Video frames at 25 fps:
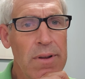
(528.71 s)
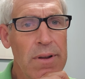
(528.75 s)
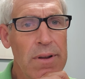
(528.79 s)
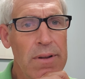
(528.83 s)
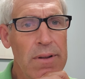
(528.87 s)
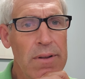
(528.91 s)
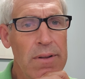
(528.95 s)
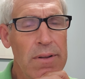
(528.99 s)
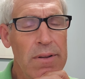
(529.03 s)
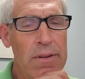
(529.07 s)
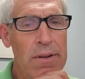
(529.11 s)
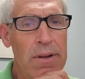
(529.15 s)

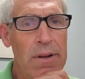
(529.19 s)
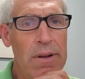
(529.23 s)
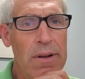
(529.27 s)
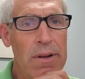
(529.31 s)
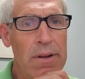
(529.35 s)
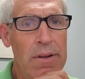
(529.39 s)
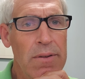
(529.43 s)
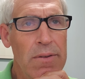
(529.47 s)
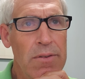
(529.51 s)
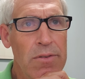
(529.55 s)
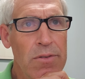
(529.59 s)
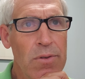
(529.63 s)

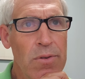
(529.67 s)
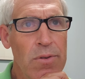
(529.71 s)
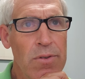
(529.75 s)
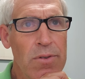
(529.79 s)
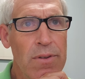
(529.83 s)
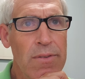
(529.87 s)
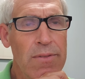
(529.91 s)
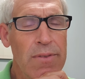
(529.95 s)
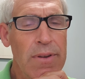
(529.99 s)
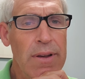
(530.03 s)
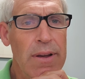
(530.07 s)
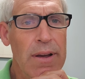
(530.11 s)
it'll show us
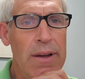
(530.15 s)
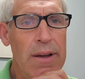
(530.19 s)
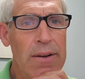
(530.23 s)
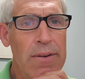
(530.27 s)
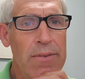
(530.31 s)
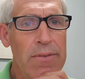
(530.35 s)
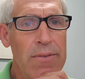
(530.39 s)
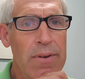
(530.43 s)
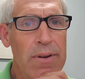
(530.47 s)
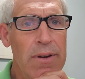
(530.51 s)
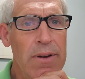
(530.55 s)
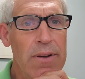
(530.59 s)
if you
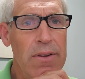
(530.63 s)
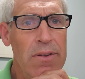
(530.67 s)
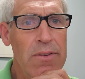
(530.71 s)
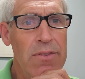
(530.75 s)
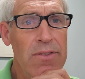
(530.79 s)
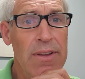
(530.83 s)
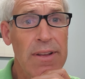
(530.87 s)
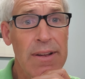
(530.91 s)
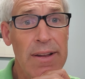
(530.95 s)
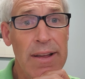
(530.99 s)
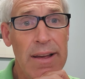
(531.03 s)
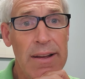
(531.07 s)
have
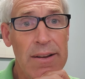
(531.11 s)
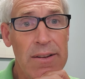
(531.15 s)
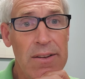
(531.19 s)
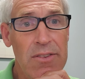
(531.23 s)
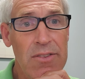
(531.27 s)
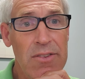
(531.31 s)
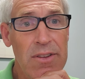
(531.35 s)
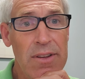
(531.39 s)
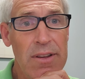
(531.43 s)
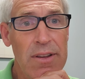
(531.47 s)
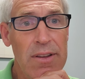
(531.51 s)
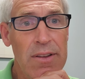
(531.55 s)
celiac
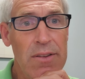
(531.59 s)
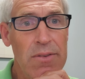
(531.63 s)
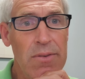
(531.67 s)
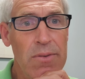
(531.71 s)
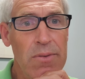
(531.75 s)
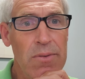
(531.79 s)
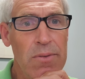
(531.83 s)
disease.